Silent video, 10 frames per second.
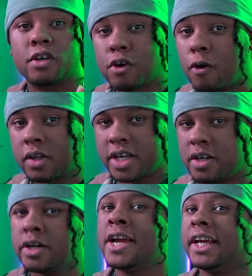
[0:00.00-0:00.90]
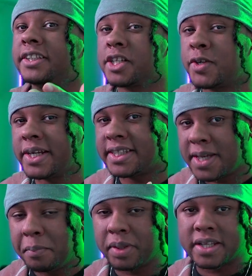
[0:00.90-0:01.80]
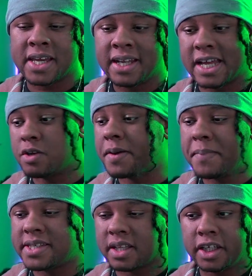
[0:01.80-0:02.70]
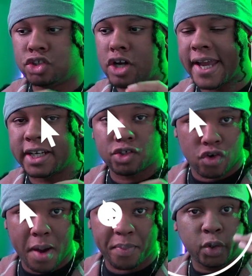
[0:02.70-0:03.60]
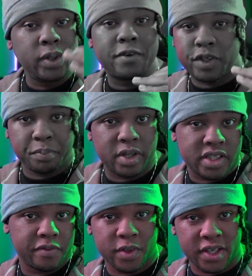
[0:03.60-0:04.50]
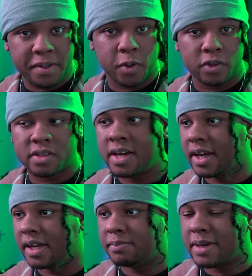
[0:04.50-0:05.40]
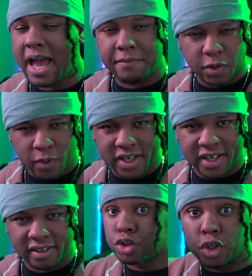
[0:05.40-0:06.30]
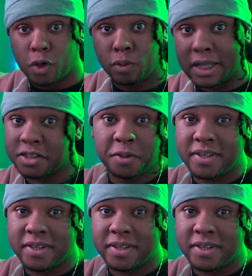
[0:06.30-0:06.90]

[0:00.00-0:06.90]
the goal here is to create a template that you can basically drag and drop two different parts of your emote and have it working. So let's do